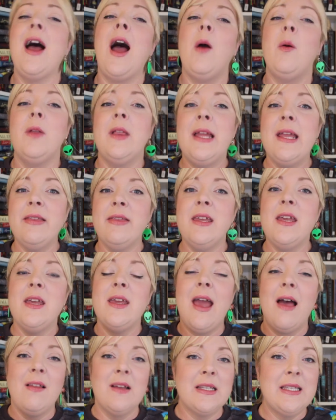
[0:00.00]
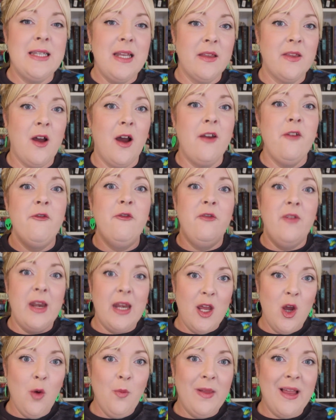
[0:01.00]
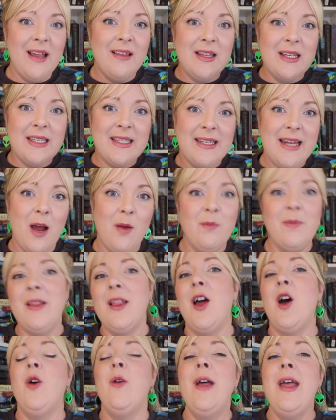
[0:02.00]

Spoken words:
I will link the Galaxyathon video playlist down below.